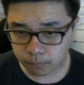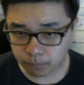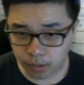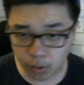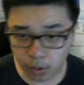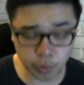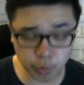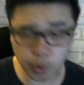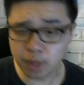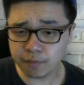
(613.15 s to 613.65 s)

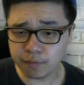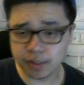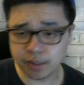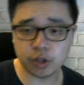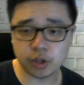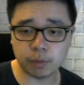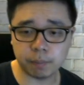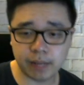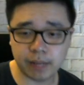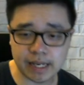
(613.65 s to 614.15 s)
We don't even
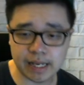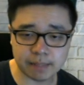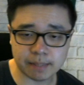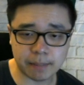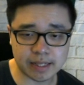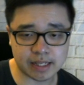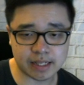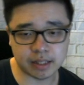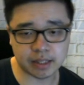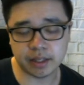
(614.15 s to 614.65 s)
need to place the
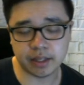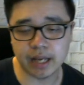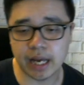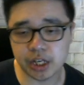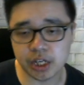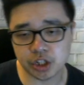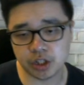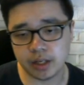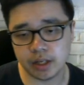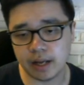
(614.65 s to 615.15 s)
musketeer
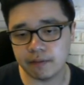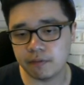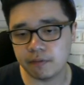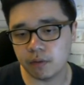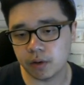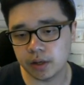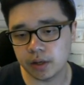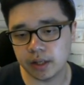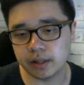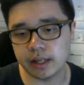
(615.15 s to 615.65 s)
actually. I
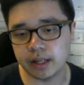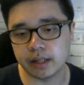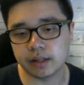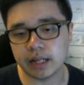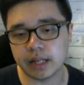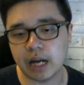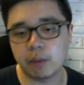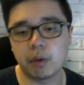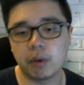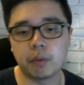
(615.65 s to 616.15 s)
forgot that the
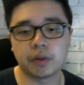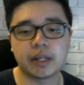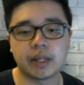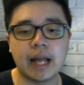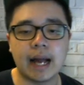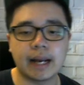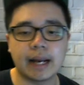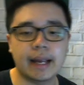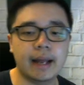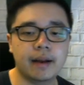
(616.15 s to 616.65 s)
tower will
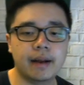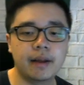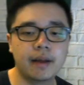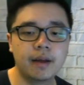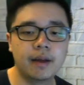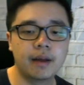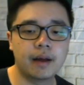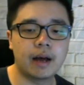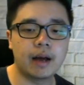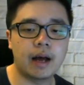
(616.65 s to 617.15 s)
target
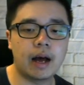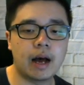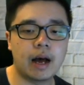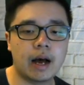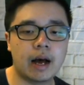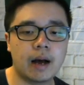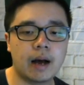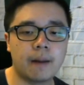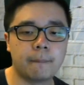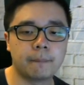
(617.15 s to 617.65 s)

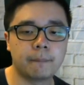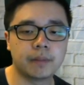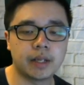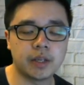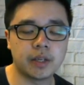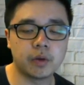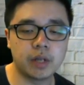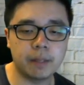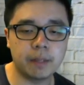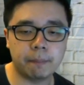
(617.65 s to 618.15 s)
the
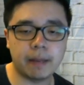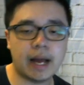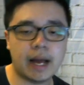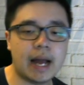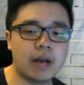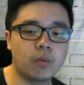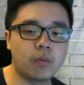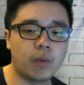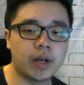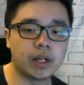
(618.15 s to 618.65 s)
unit
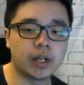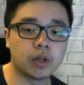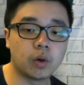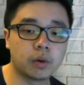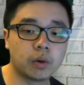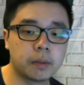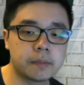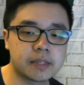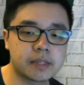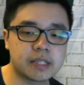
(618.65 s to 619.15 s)
behind when the
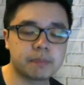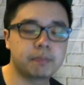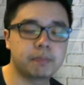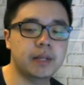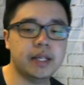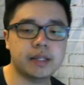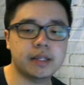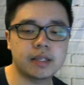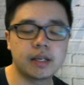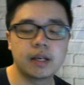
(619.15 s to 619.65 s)
golem
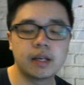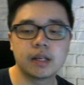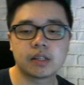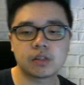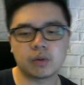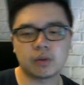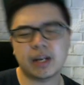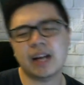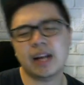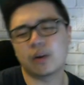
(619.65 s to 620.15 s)
split.
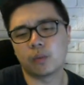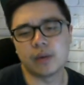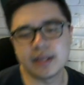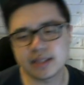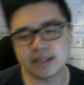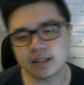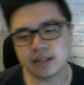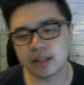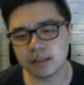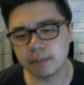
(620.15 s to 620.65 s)
So kind of
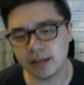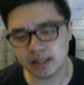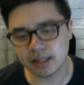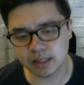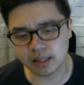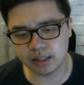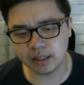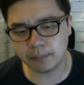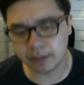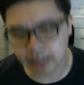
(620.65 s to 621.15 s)
wasted the
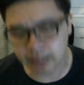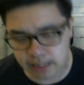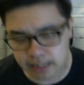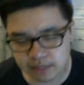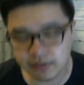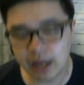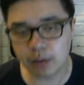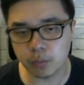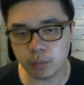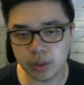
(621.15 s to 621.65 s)
musketeer, but that's
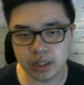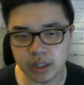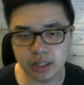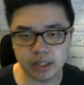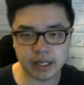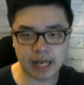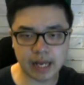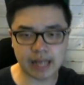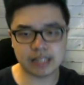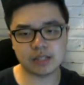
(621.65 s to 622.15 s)
fine. We
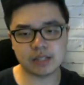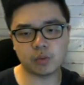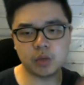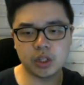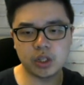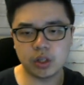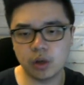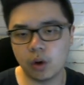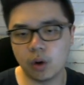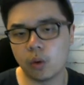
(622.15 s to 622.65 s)
learn as
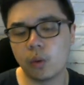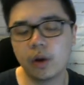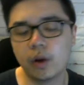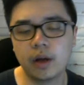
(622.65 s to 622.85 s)
we go.